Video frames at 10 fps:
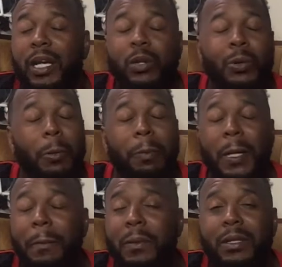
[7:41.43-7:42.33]
and on
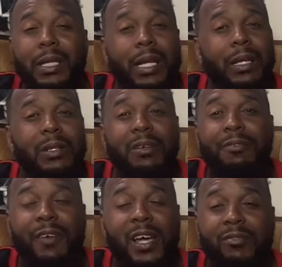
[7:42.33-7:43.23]
paper they look
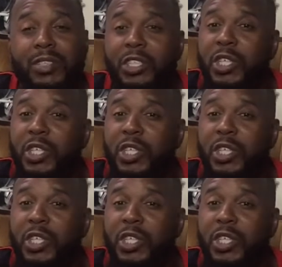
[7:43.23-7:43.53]
fabulous.